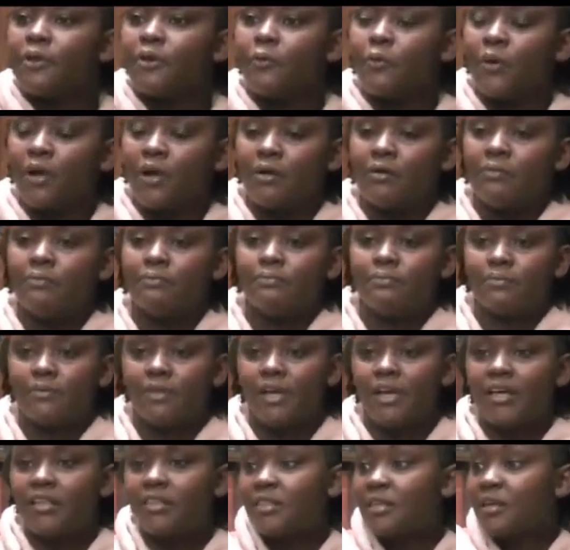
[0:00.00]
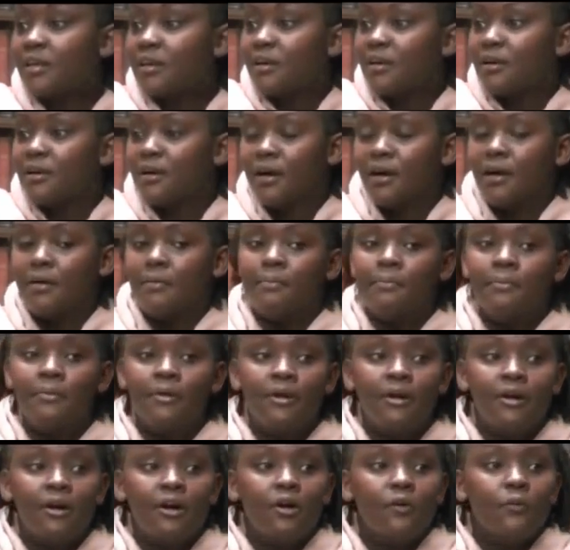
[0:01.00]
Well, I think
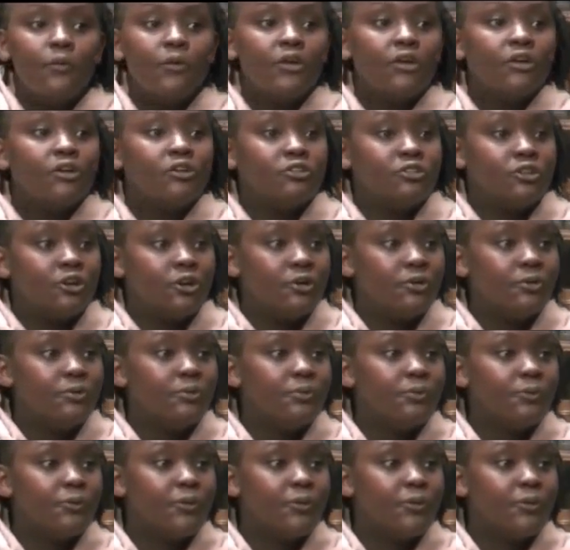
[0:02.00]
we all know